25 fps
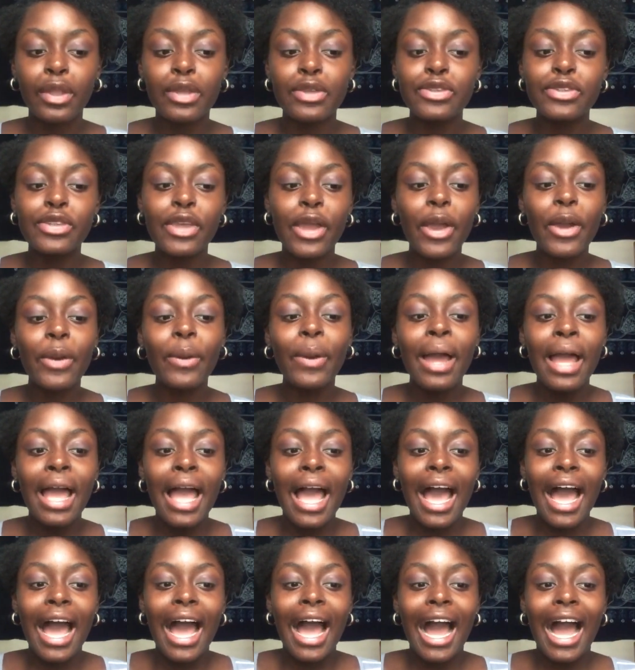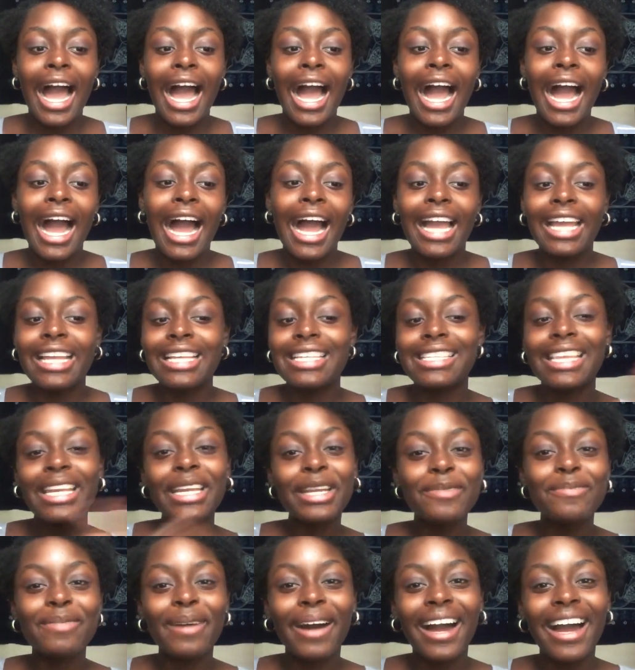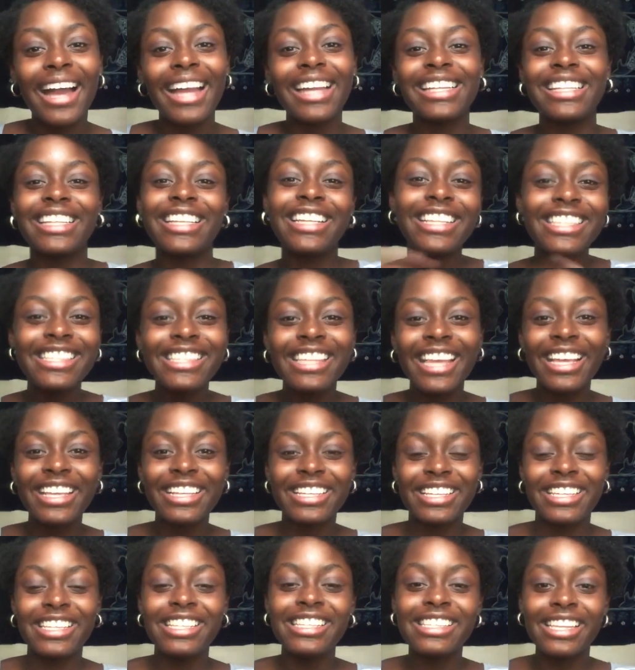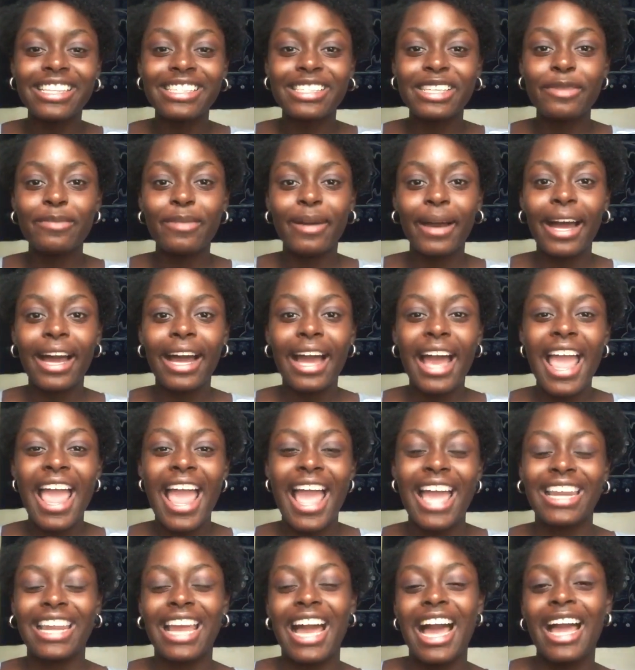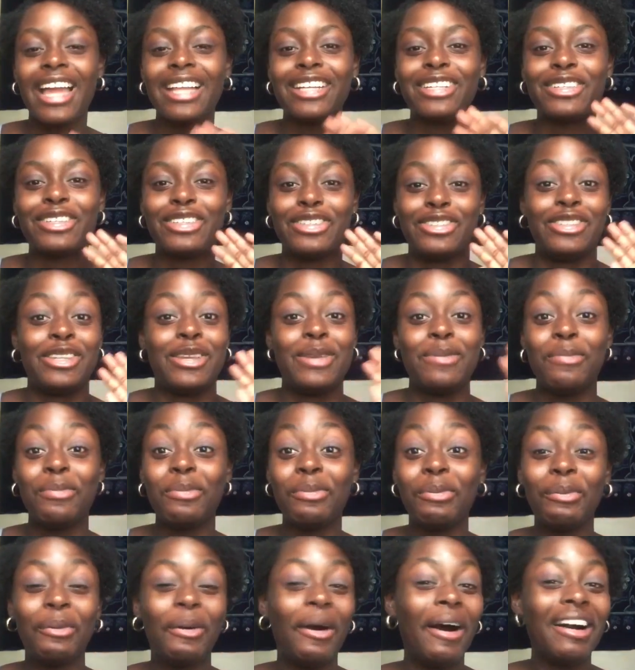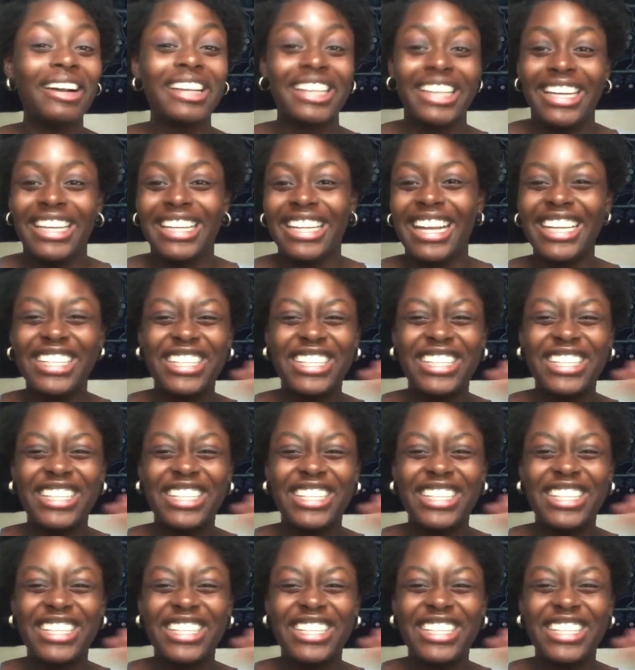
So I say goodbye, and he says goodbye, and I just keep walking.